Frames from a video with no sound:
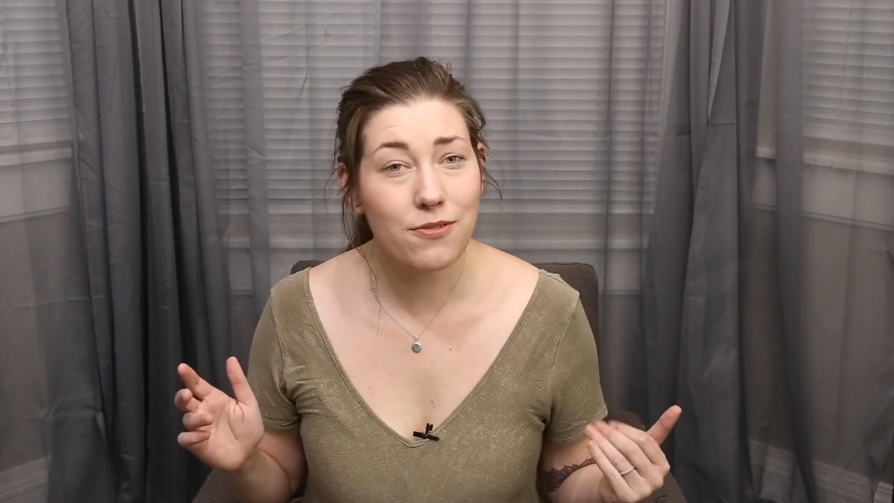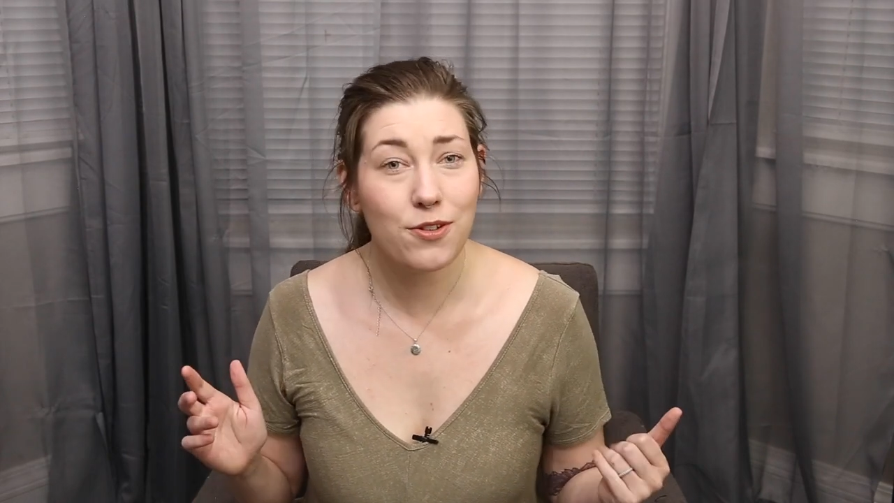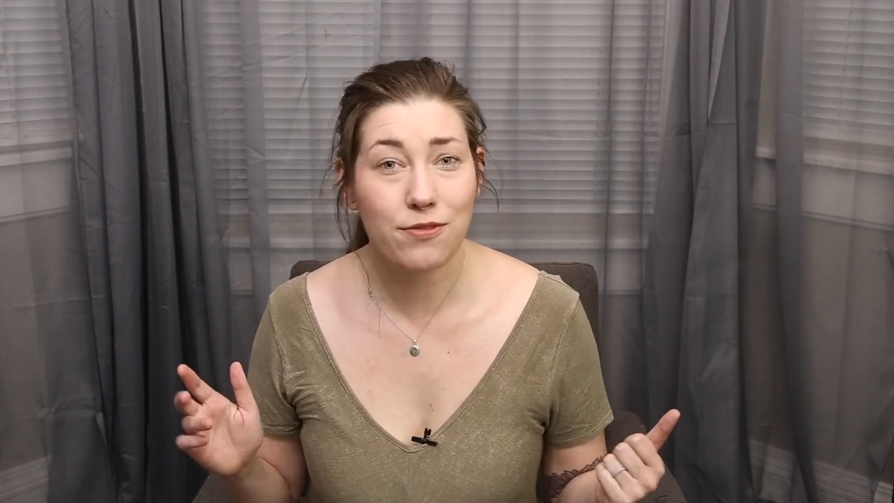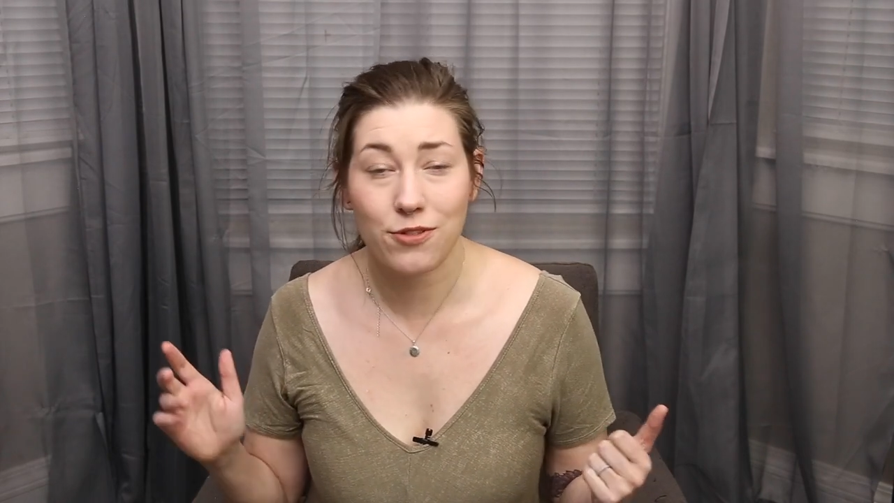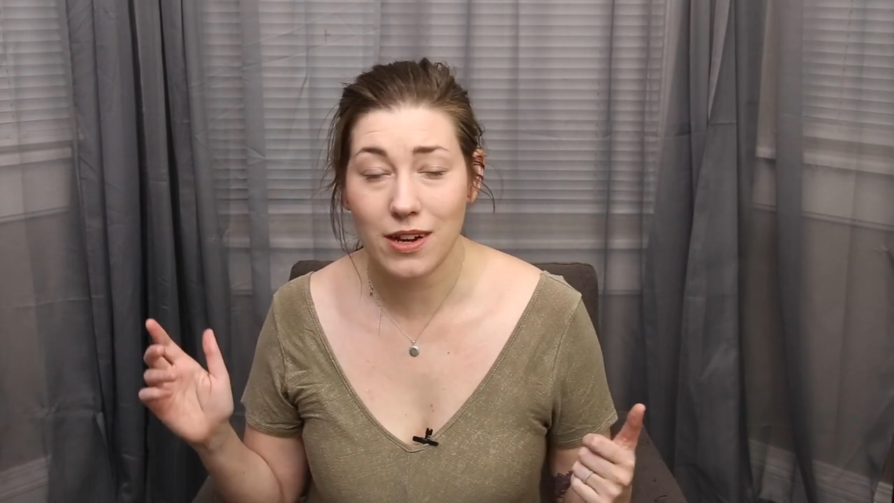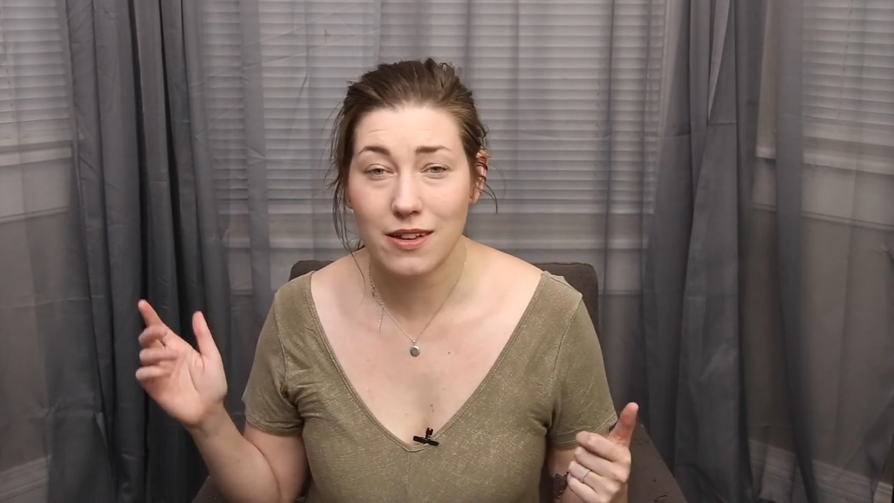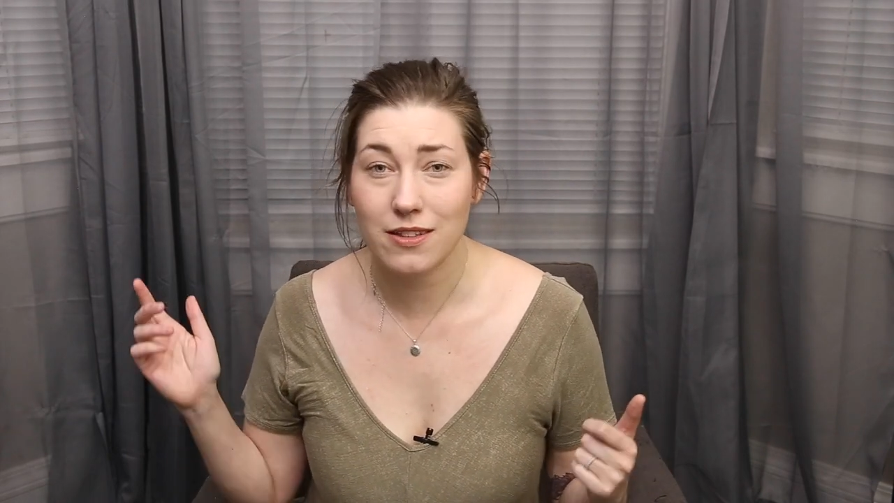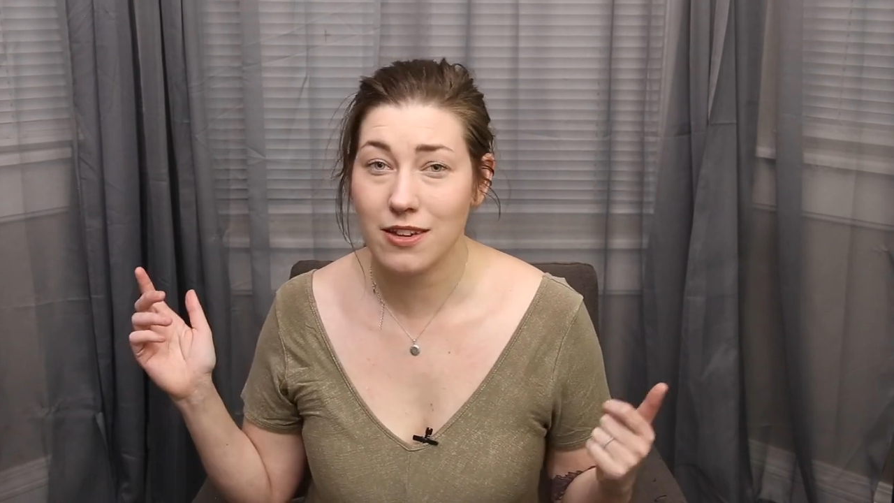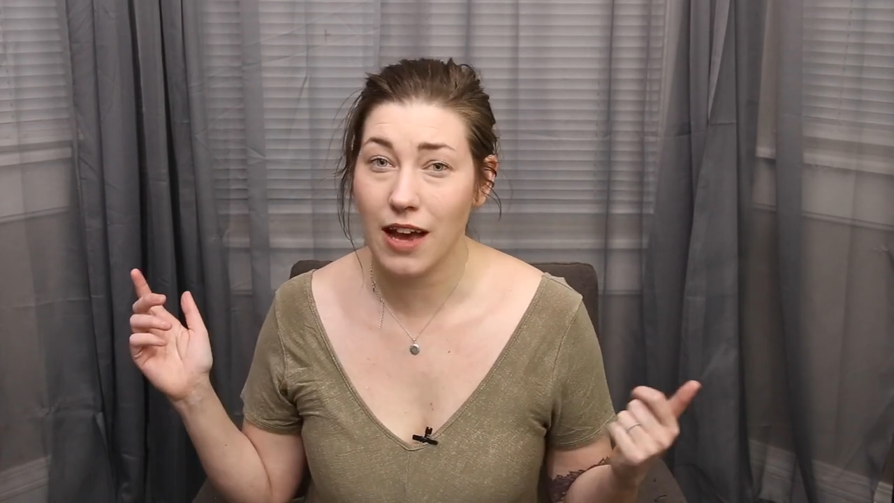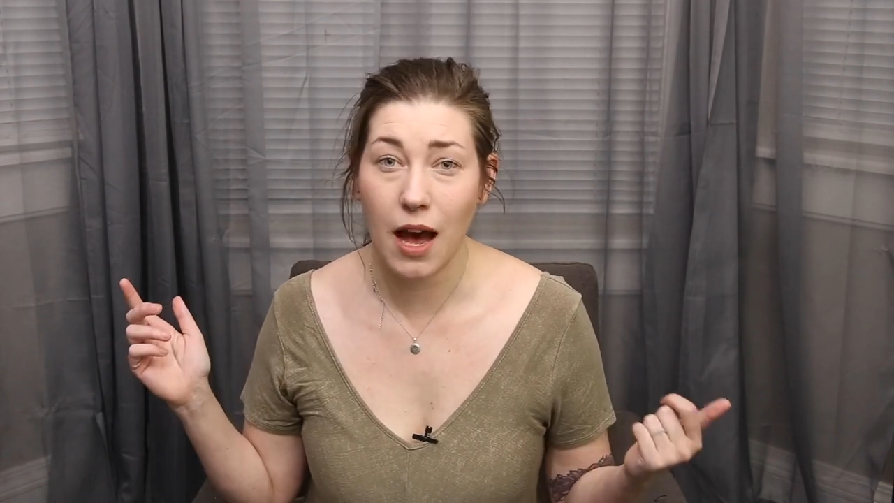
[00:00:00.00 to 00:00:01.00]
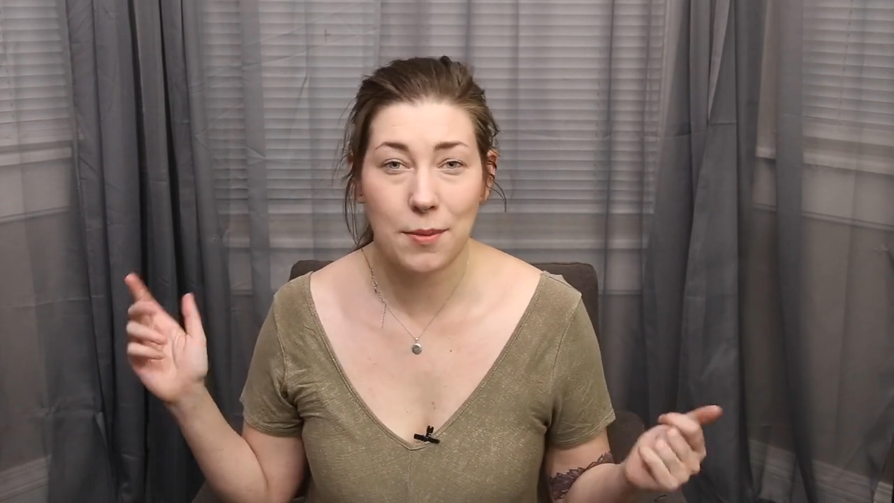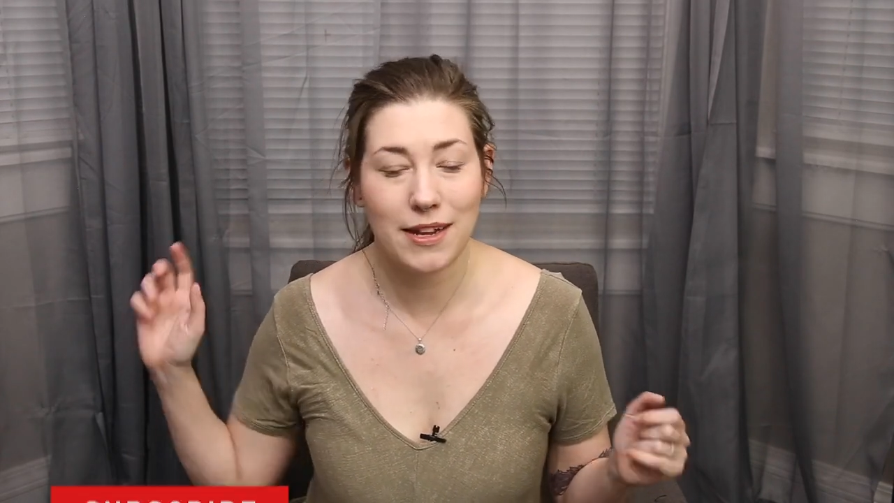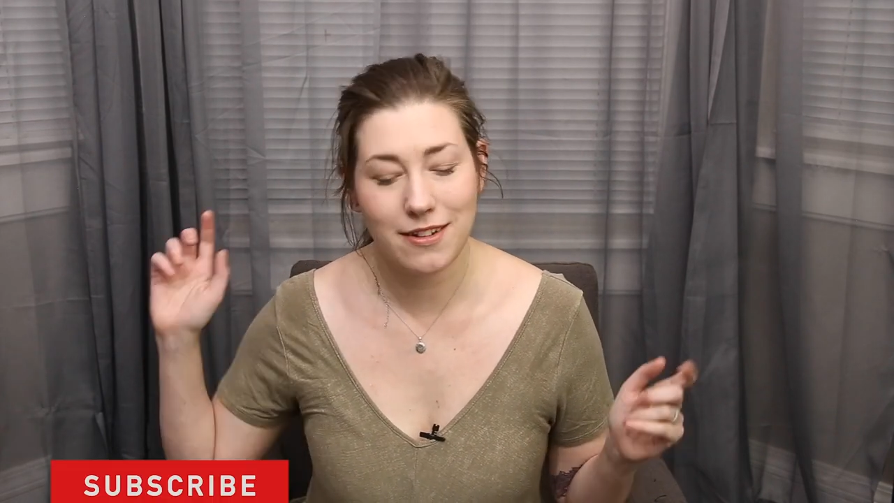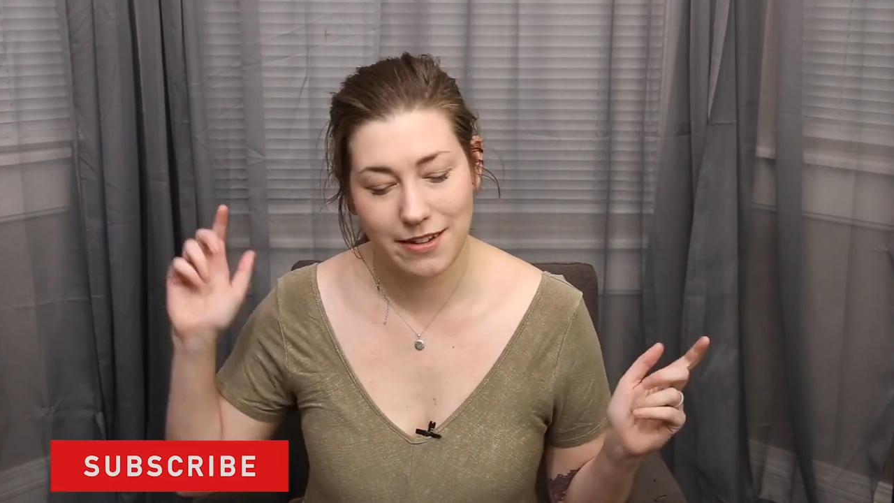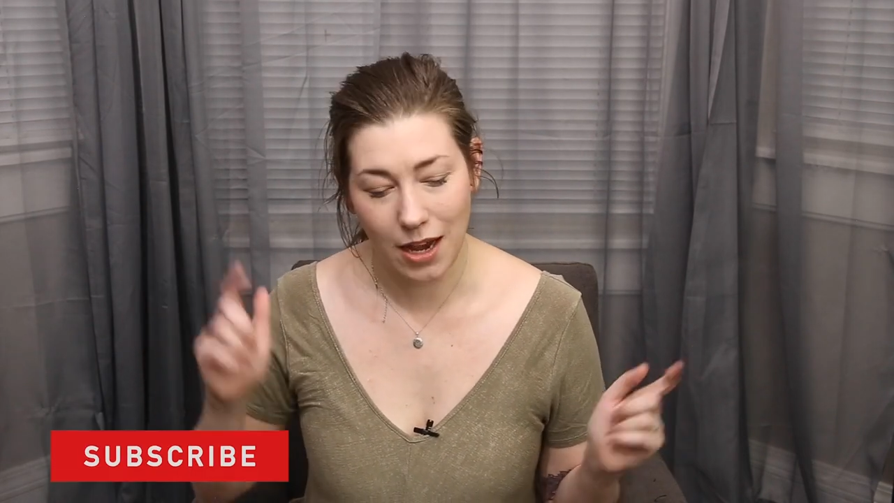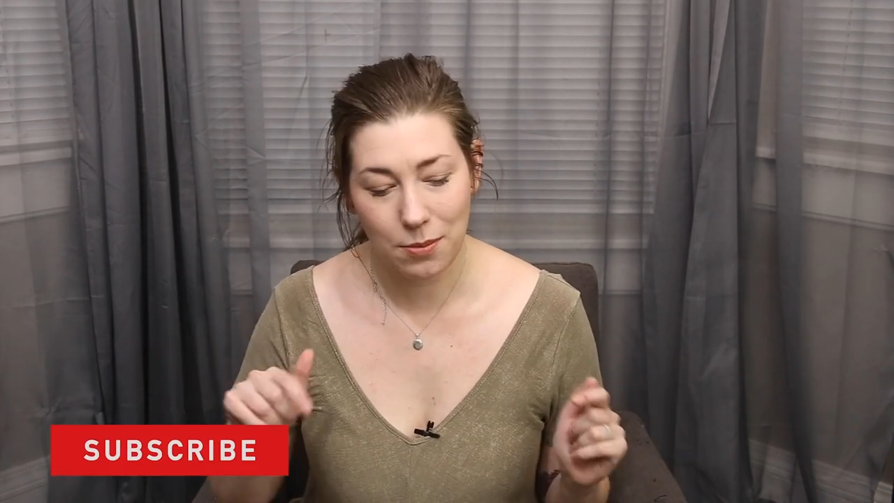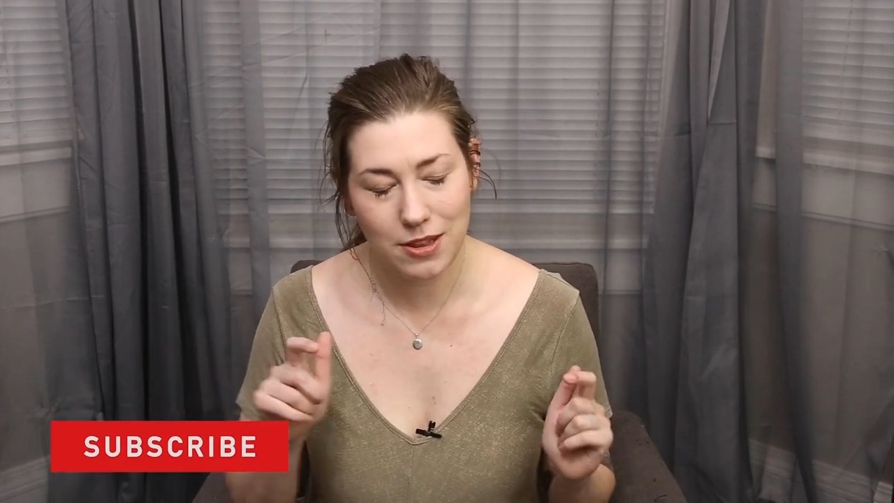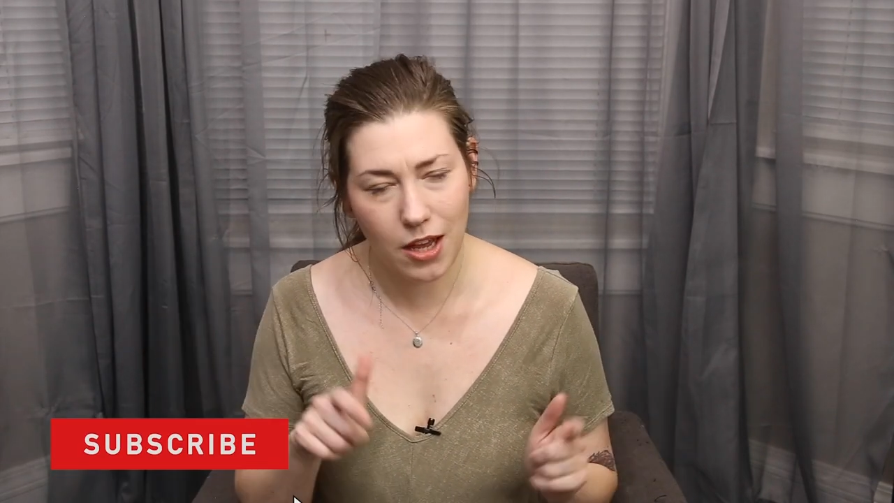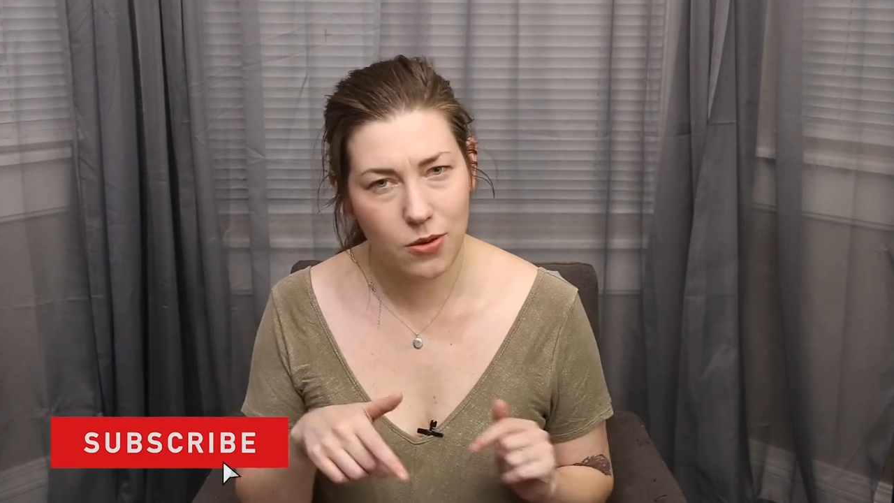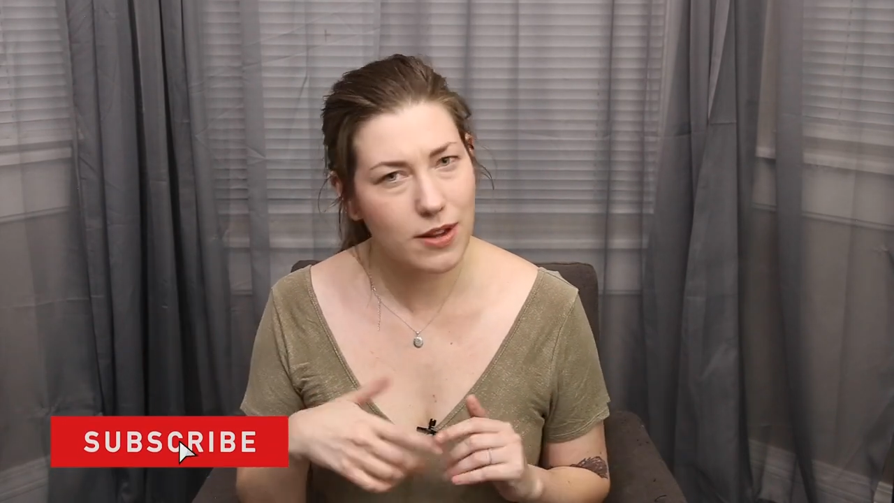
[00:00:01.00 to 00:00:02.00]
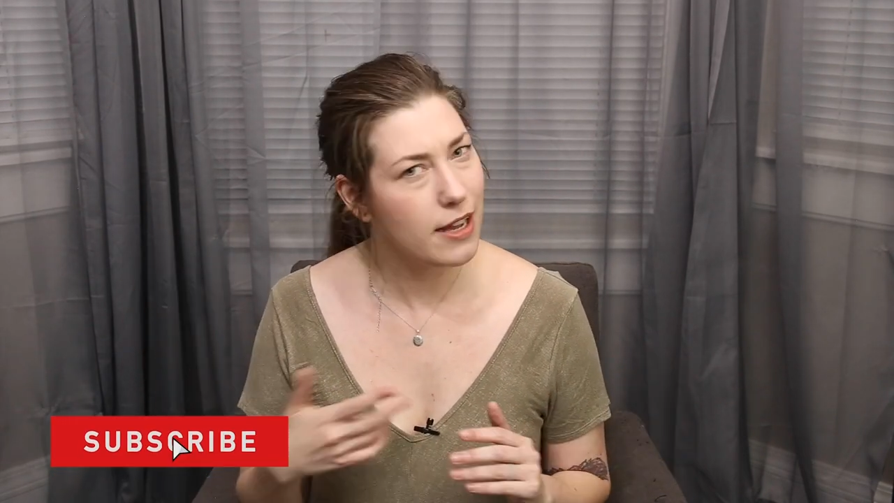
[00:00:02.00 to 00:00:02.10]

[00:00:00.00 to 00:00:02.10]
feel free to comment down below